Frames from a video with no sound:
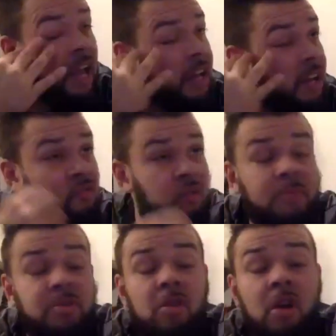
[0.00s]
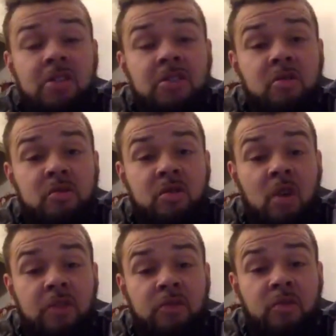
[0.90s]
any of Trump's lawsuits
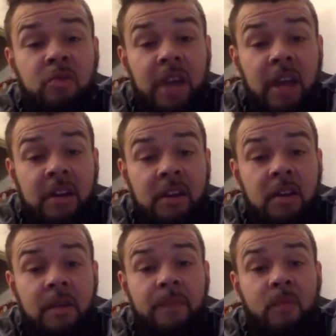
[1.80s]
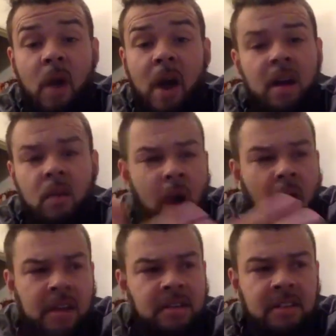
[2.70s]
gone through yet? Why
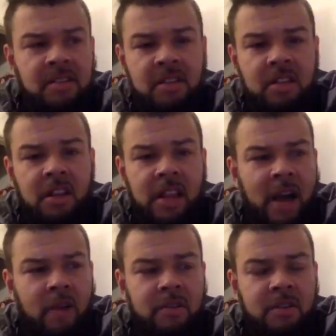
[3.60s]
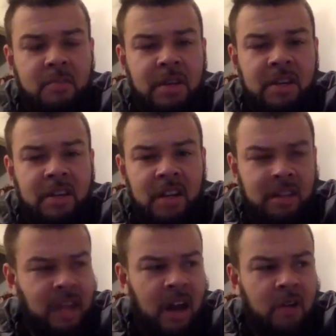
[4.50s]
is he still allowed to be
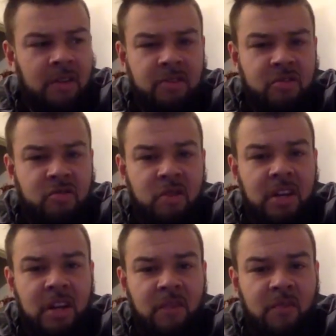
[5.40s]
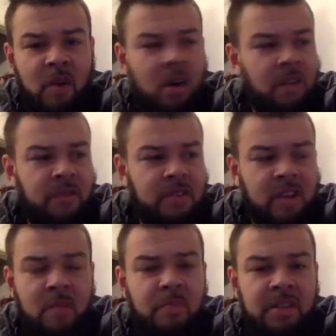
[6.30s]
out on the street if all of his
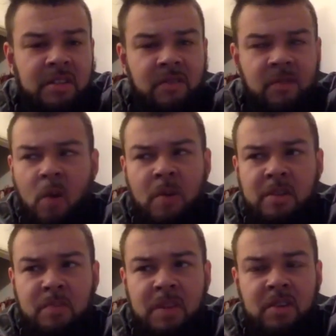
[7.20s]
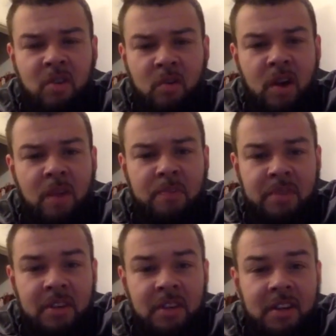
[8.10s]
companies have always been corrupt?
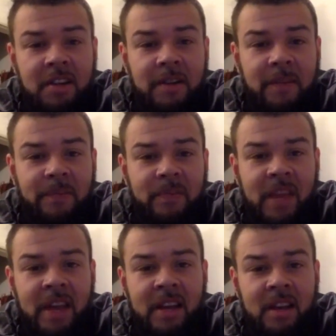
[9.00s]
Like,